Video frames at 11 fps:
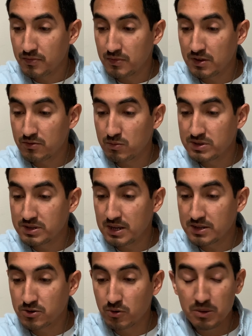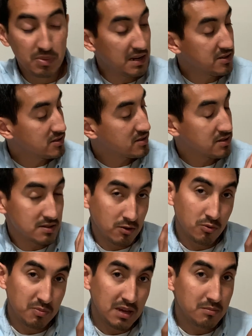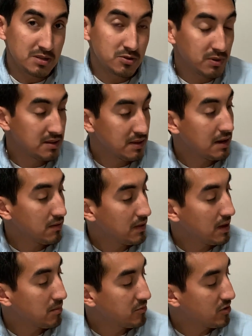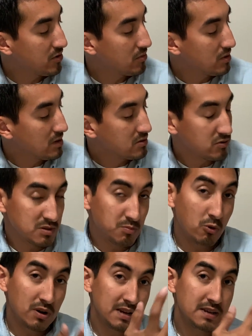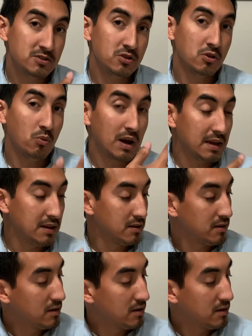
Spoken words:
this one says cream pages. It'll be in between them two. So it's more leaning to the white.